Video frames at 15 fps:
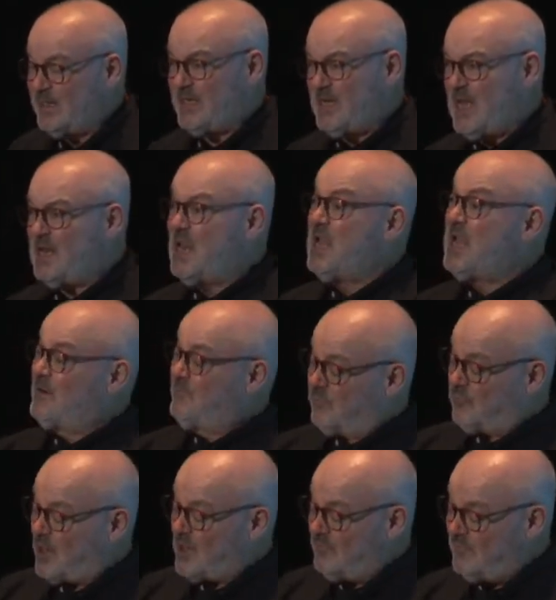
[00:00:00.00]
again in
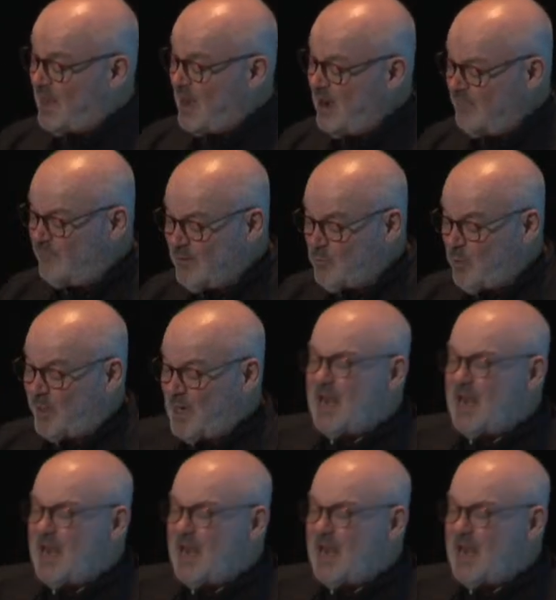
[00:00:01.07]
front of everyone.